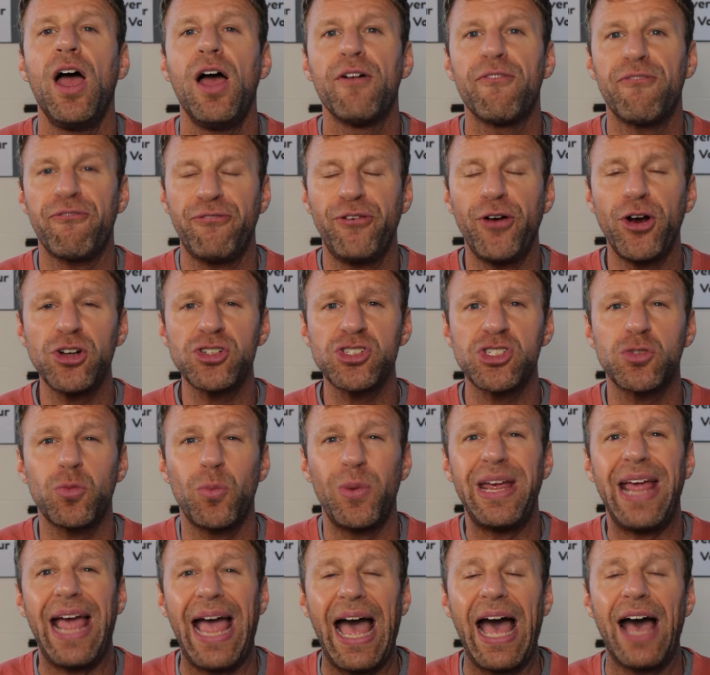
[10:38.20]
First,
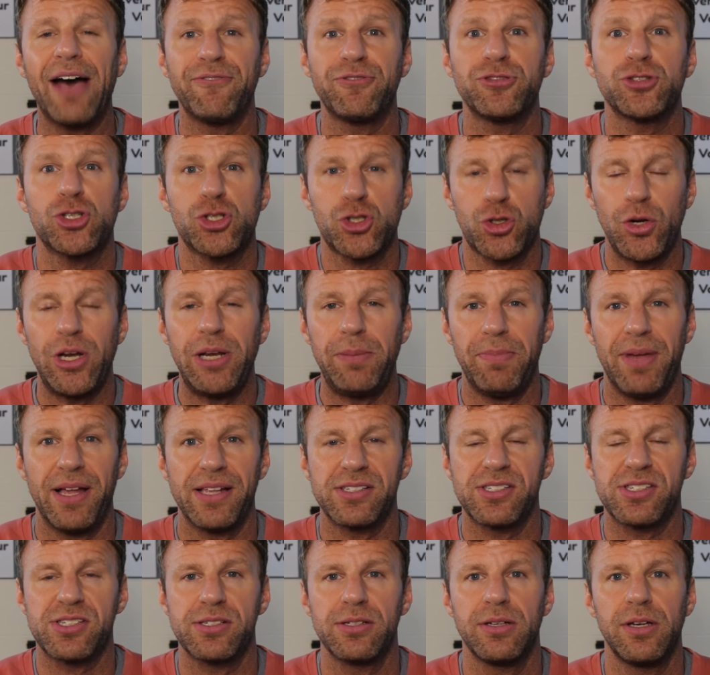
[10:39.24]
we have
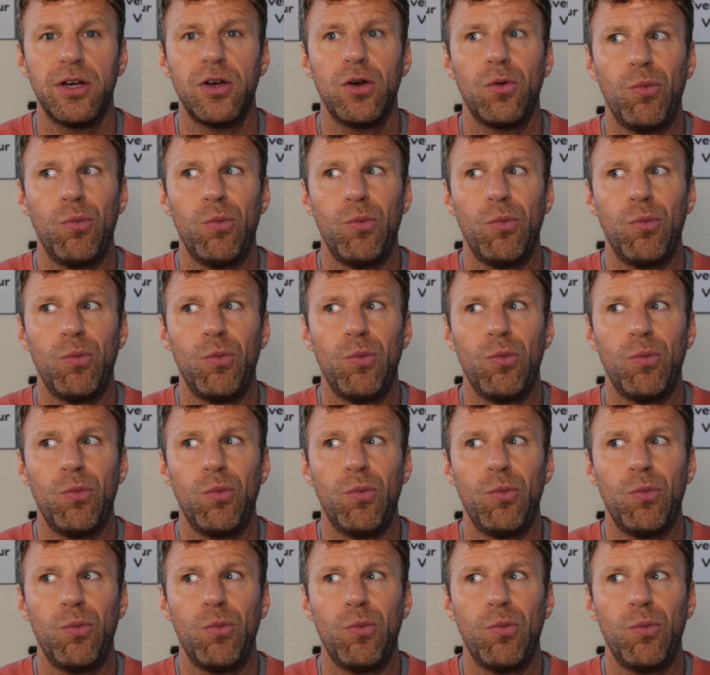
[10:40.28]
treatments.